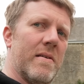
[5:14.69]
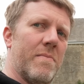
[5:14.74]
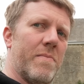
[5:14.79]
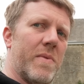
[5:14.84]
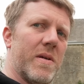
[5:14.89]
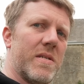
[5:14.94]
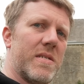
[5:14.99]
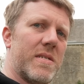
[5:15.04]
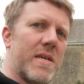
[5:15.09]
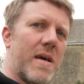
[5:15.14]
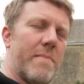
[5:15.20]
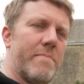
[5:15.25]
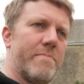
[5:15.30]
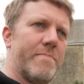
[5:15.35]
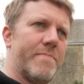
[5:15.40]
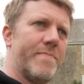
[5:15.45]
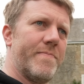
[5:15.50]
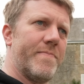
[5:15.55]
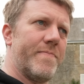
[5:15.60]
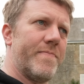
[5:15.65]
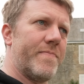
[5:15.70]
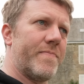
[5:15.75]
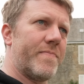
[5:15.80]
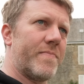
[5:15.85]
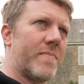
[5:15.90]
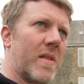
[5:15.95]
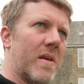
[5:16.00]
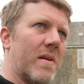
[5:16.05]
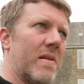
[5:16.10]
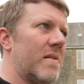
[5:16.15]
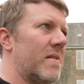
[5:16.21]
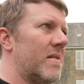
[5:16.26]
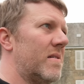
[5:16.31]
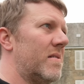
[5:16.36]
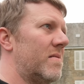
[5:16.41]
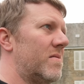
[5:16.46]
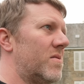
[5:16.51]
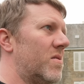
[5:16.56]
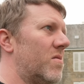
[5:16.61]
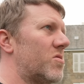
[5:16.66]
but
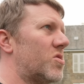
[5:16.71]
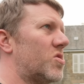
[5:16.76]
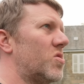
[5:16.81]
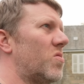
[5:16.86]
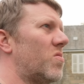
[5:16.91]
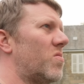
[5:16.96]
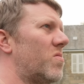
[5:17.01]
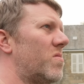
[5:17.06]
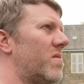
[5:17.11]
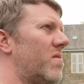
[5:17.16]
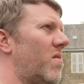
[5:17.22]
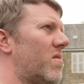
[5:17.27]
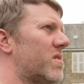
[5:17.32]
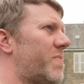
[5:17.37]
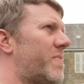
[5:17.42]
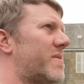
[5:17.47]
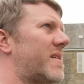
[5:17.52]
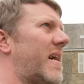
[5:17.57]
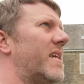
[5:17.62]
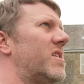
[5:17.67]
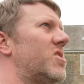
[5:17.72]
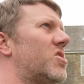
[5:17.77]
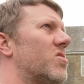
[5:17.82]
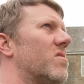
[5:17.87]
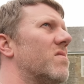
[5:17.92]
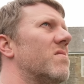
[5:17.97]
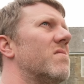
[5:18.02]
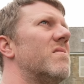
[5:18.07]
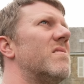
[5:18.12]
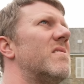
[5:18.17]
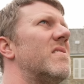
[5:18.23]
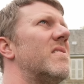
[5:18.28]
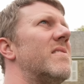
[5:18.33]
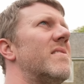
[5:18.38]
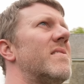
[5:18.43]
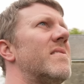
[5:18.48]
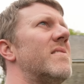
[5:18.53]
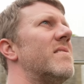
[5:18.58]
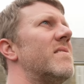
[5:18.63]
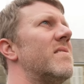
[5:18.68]
not sure. Lots of potential.
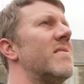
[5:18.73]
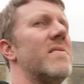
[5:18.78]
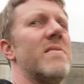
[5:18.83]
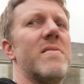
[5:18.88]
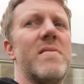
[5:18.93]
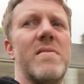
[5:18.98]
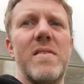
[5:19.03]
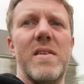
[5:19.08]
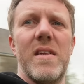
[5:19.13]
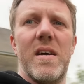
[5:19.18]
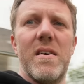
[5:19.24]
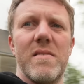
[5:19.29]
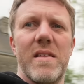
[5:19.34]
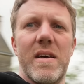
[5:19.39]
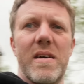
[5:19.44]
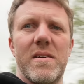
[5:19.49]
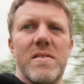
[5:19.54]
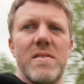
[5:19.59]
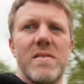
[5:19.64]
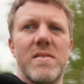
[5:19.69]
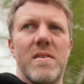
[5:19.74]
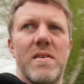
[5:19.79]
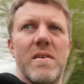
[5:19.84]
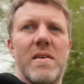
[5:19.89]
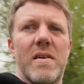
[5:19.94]
You know, that's